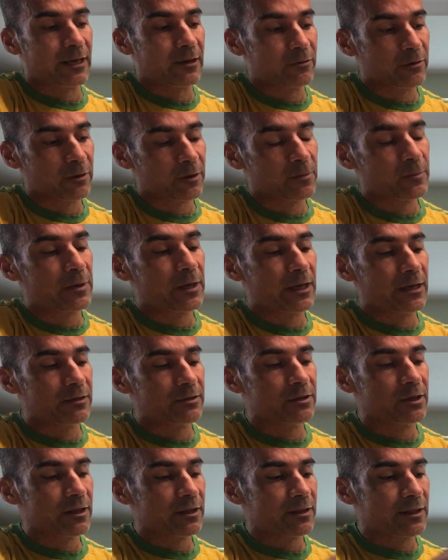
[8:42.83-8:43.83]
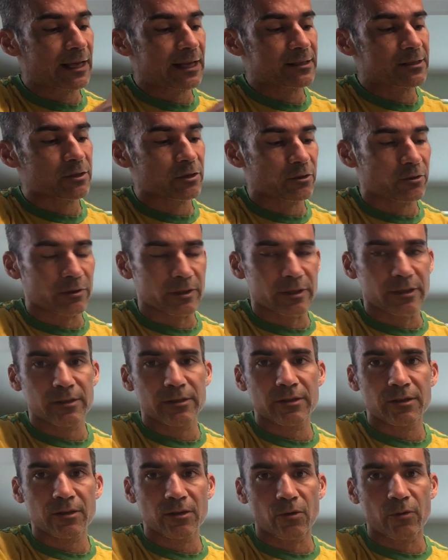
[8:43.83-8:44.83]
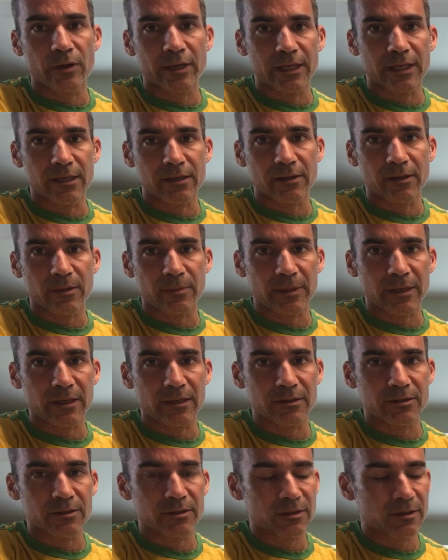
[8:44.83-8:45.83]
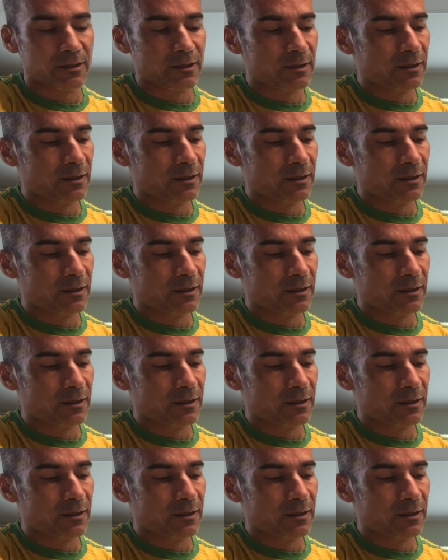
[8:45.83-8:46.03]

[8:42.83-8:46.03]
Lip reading: out of the page, that's current going into the page.